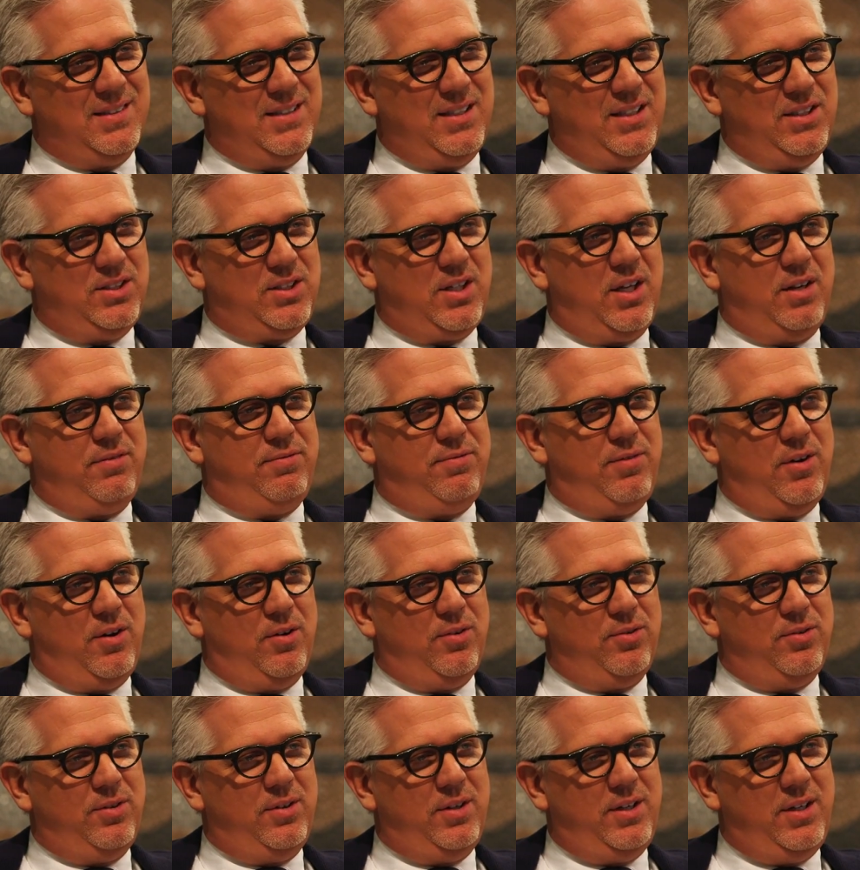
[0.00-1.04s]
he's got a
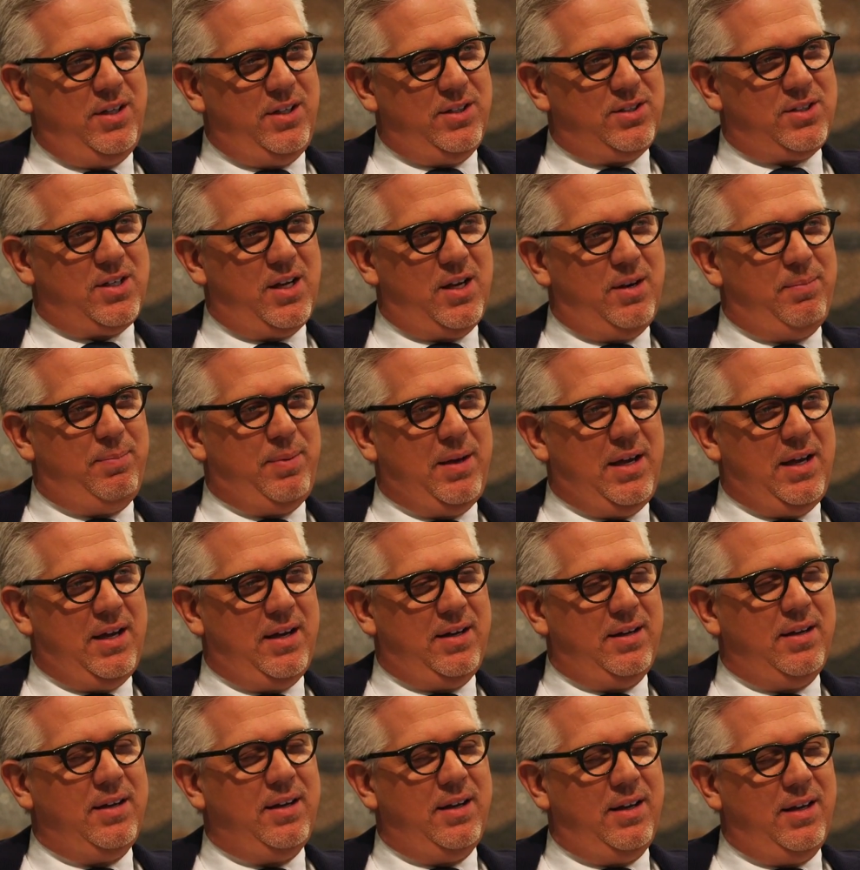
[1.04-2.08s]
phone, just he's got a pen,
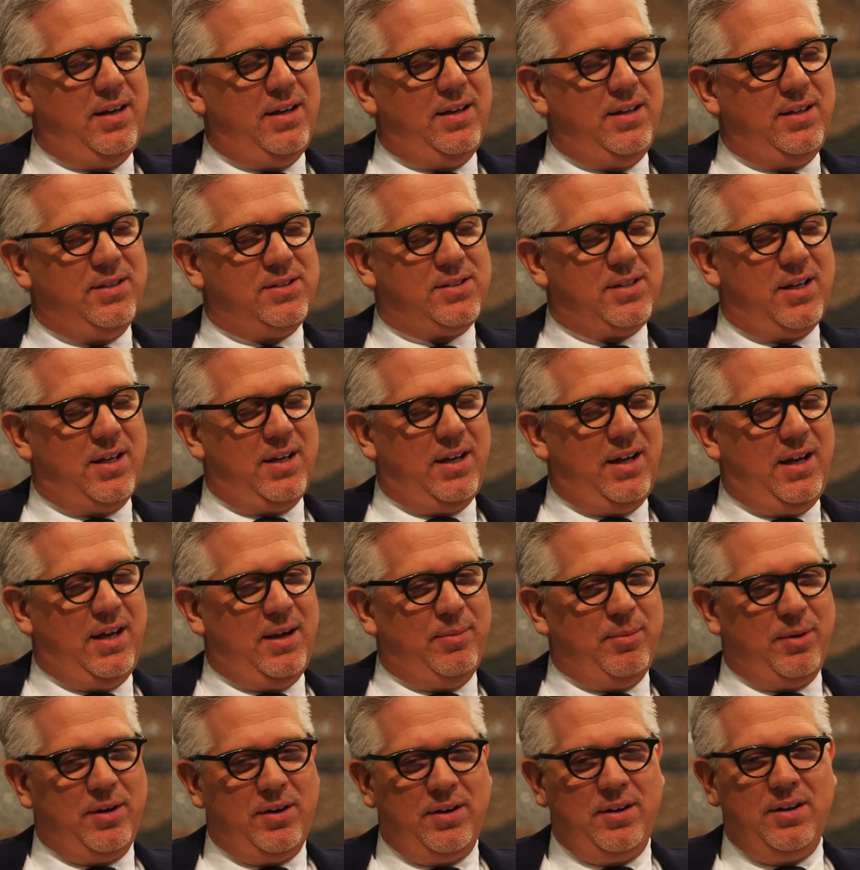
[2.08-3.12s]
and he's got a
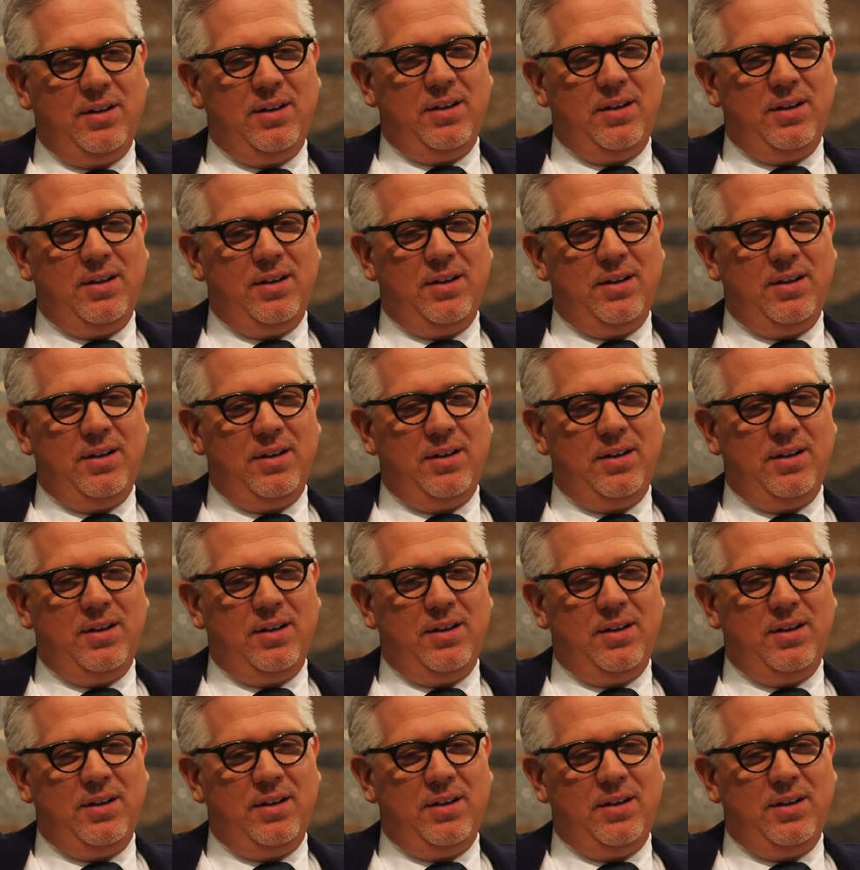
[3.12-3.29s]
hammer.